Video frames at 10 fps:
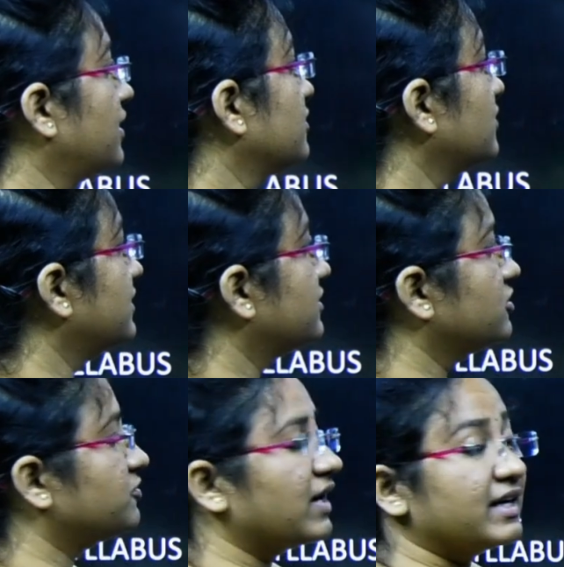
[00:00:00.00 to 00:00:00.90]
So this
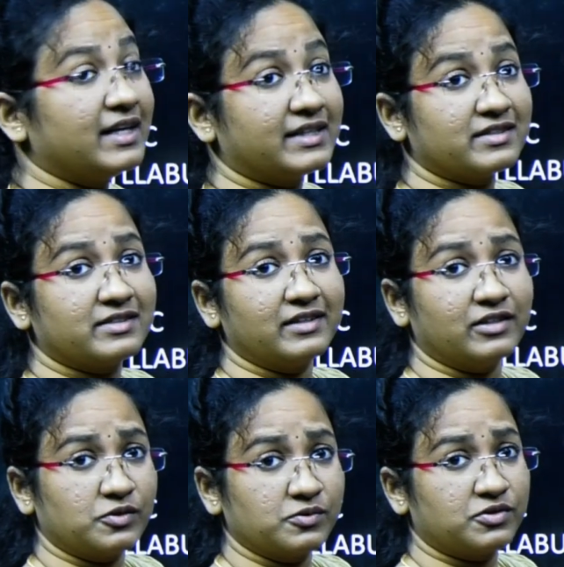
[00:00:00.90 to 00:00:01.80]
is why it is
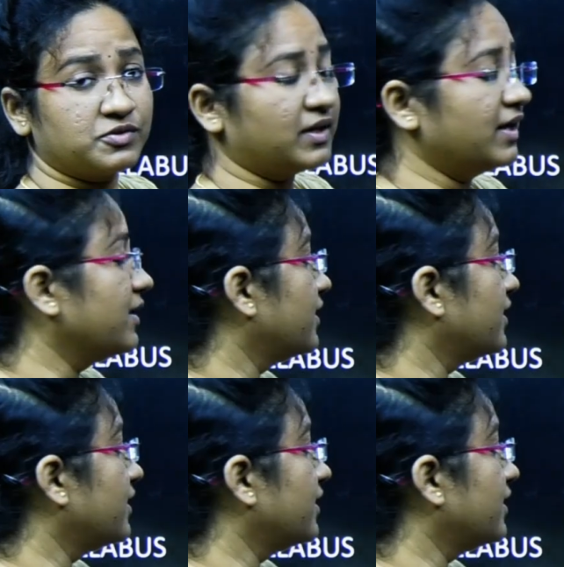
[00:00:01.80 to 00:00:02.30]
in news today.